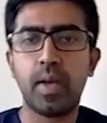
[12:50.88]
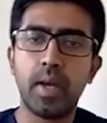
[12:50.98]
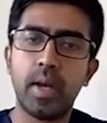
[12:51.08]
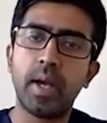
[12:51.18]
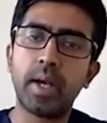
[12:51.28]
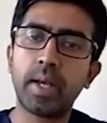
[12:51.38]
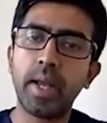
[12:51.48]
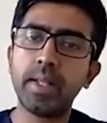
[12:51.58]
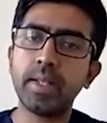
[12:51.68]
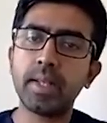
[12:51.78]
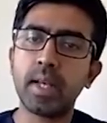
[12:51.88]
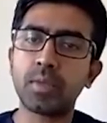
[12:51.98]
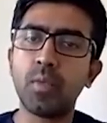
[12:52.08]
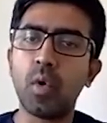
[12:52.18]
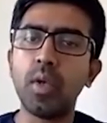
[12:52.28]
Again, this
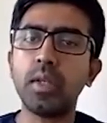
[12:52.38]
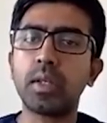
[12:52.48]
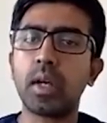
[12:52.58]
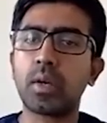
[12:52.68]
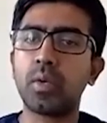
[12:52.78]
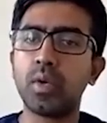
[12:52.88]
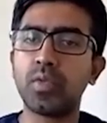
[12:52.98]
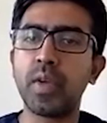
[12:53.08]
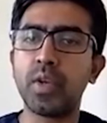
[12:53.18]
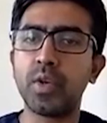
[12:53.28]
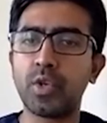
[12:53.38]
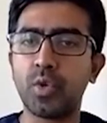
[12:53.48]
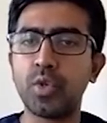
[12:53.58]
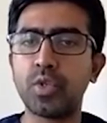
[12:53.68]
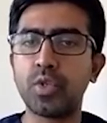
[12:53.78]
small closed window
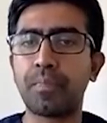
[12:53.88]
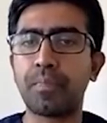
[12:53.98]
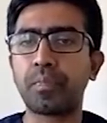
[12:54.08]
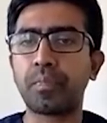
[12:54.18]
shows